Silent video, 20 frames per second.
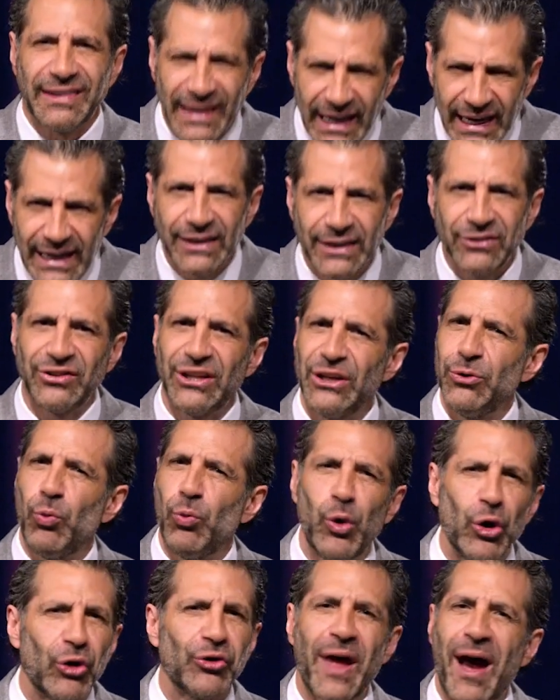things. He
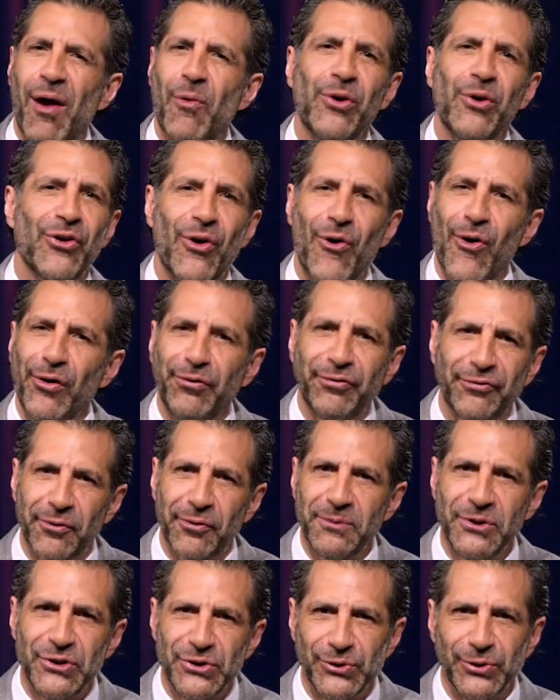will not withhold
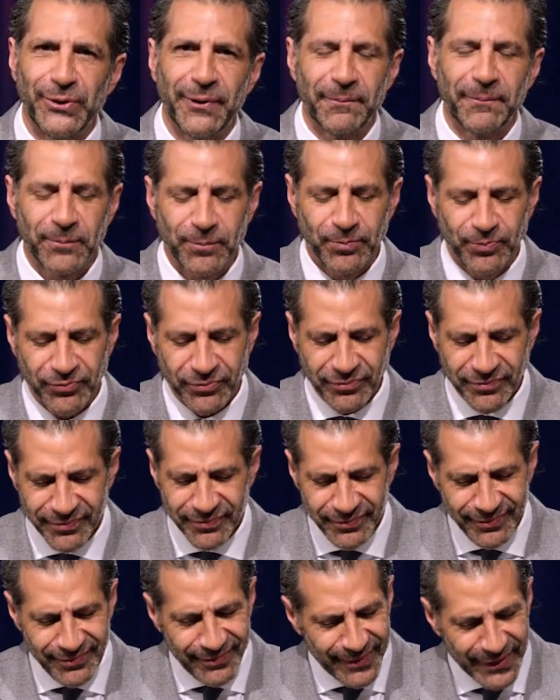from you.
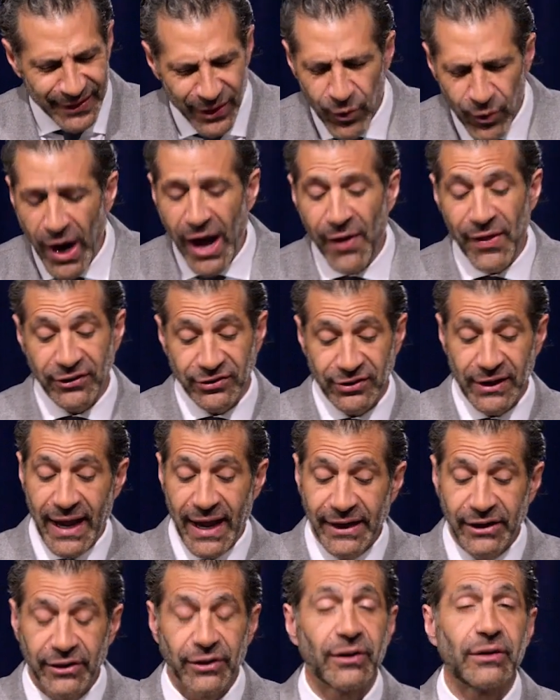Wow, that's an
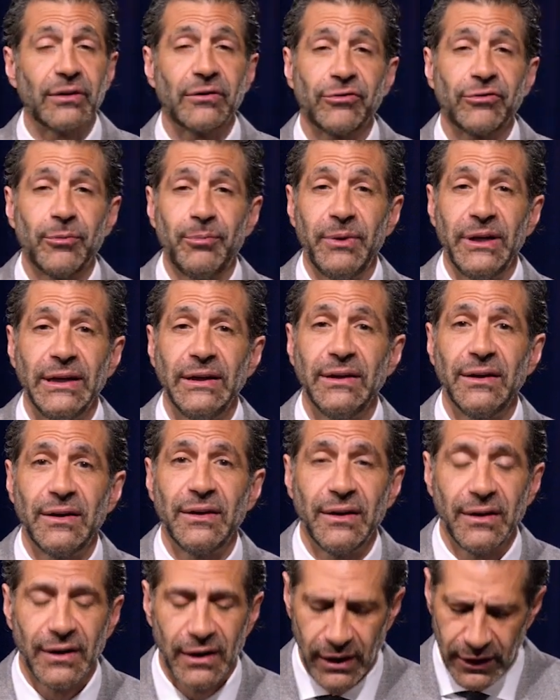anchor for me.
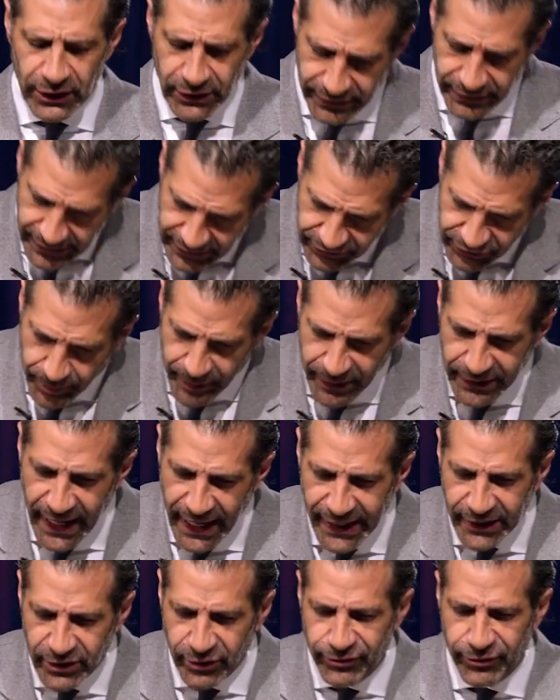It needs to be an
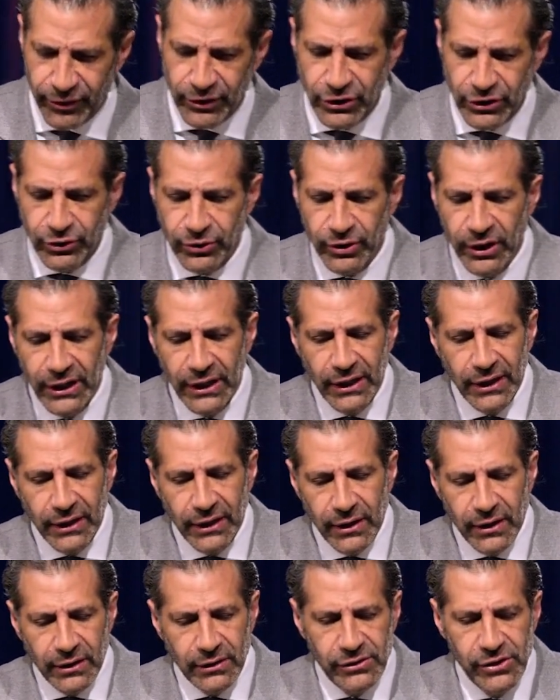anchor for you.
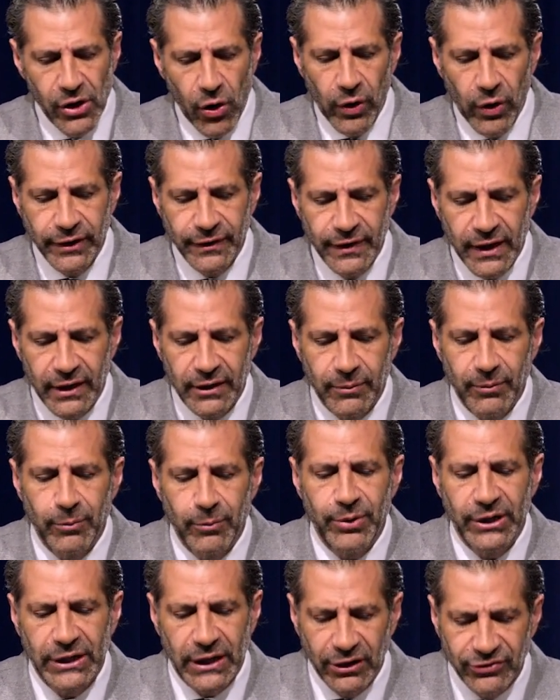Knowing
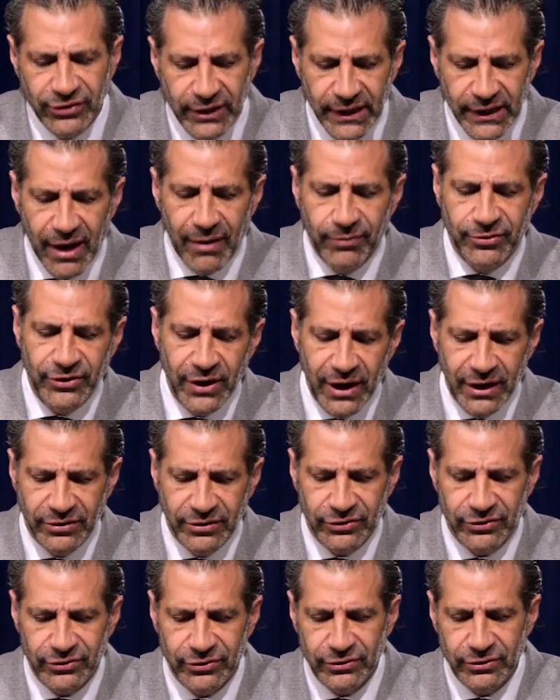that because he loves
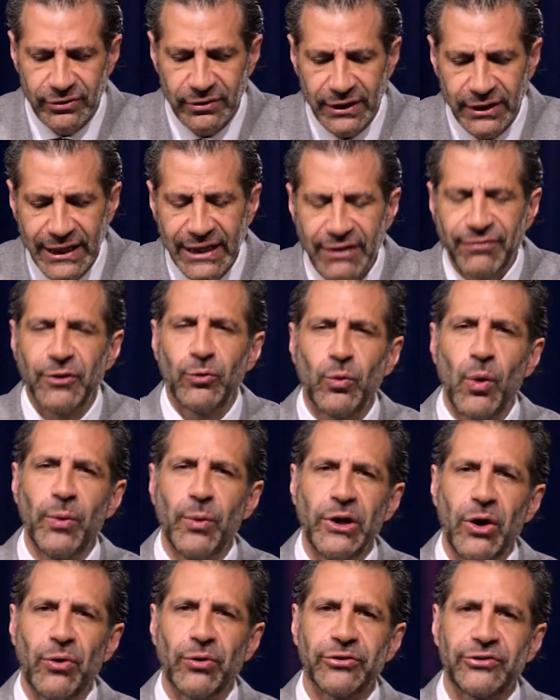us, even when
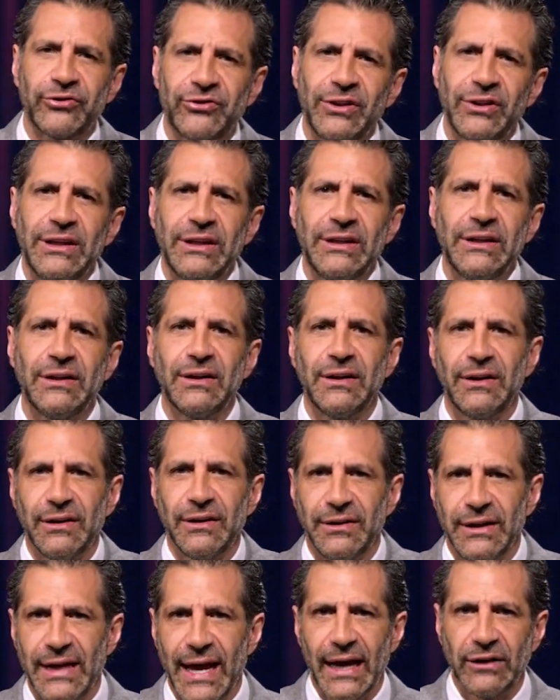we don't see
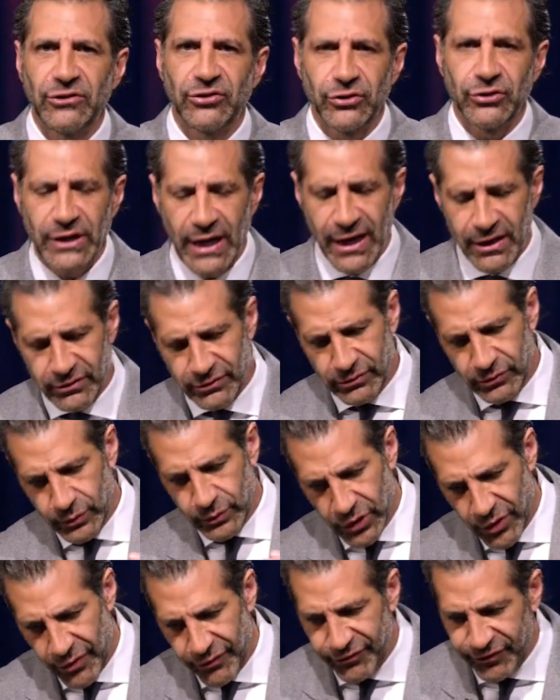the answer yet,
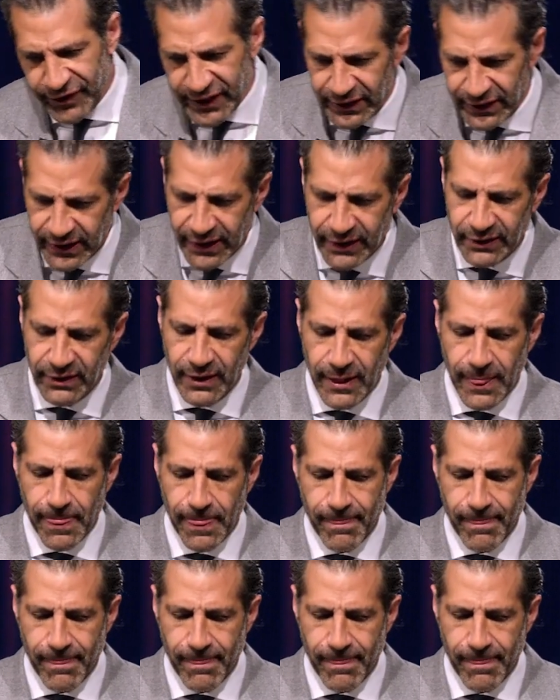we don't feel it,